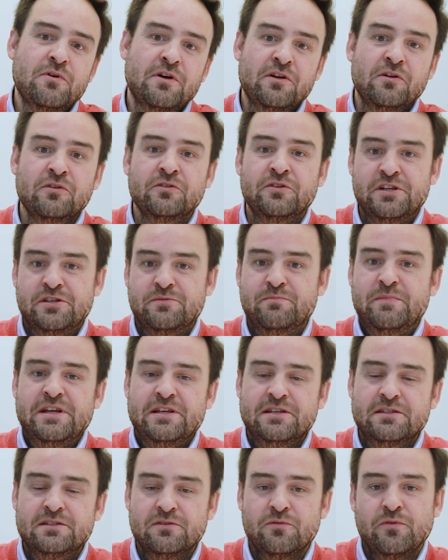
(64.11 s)
what all this
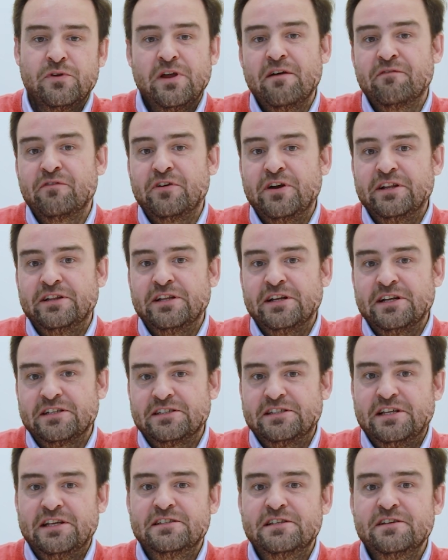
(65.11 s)
means, we have written
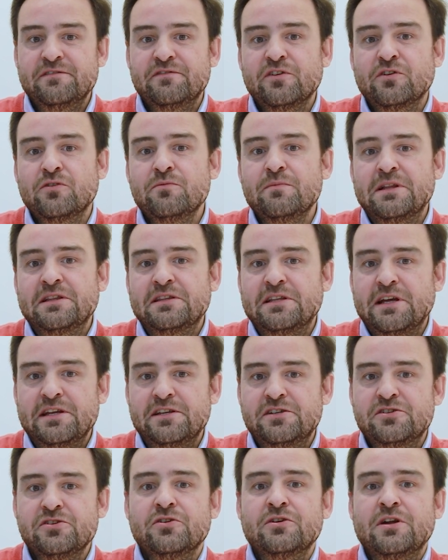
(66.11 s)
extensive
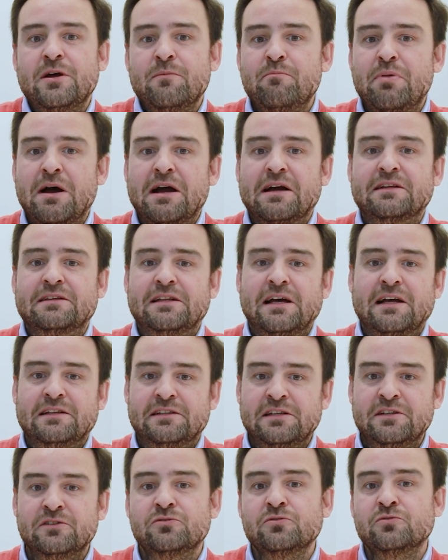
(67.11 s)
documentation and packed
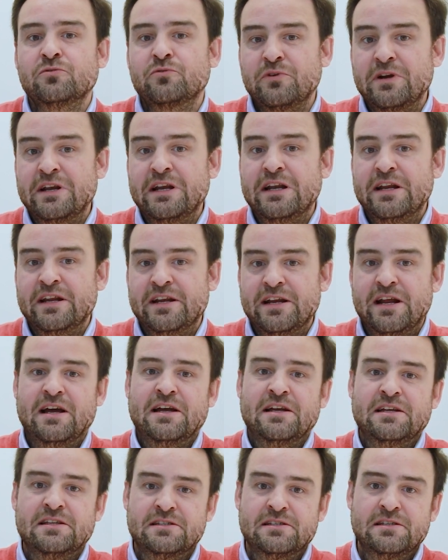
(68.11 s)
that into really
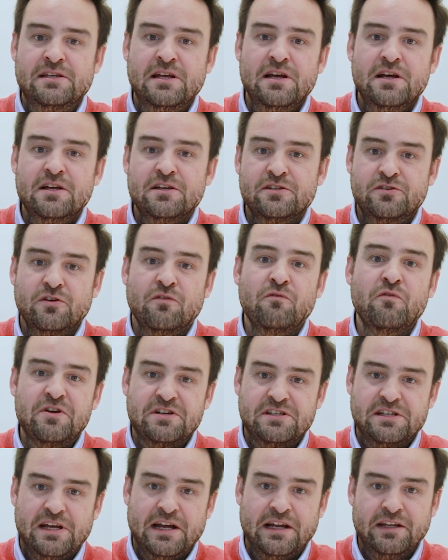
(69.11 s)
nice software
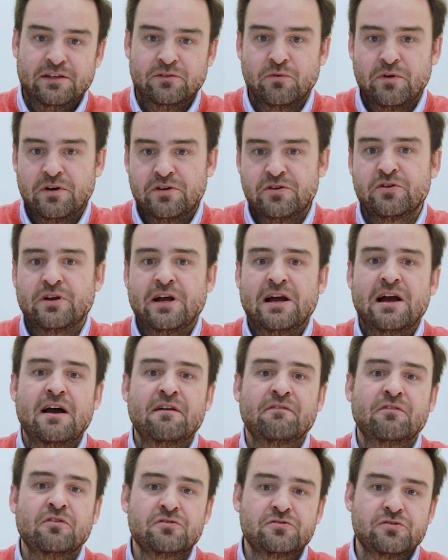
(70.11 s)
site where you can
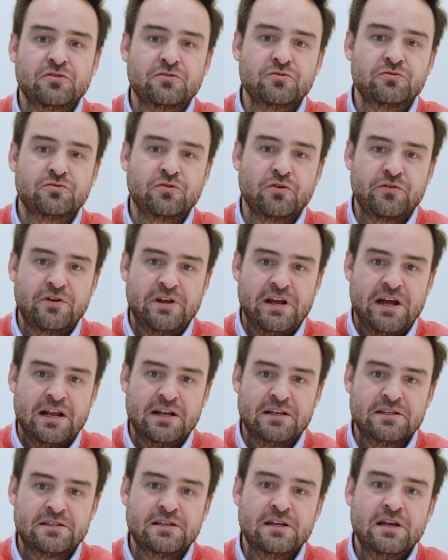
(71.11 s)
have also
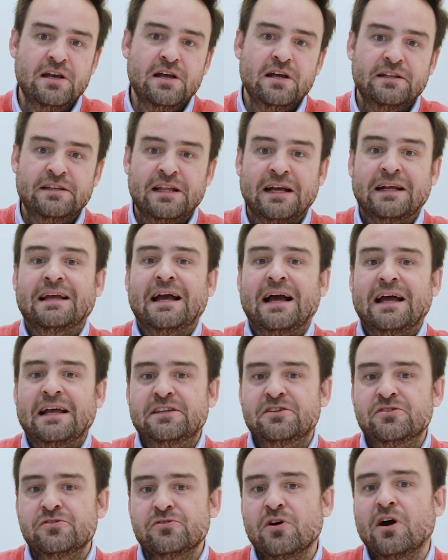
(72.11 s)
tutorials that
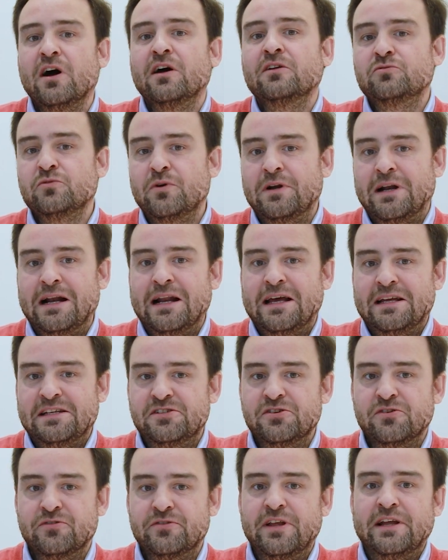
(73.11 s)
guide you how to
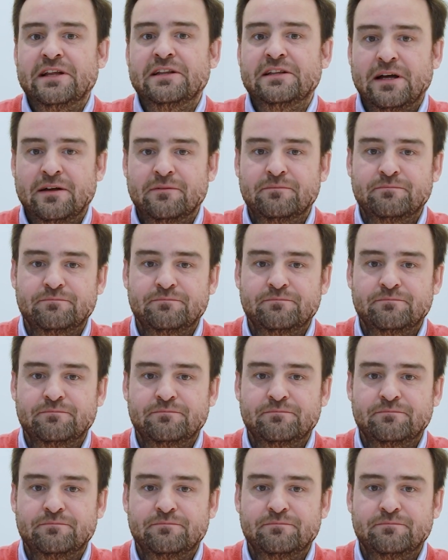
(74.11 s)
analyze your data.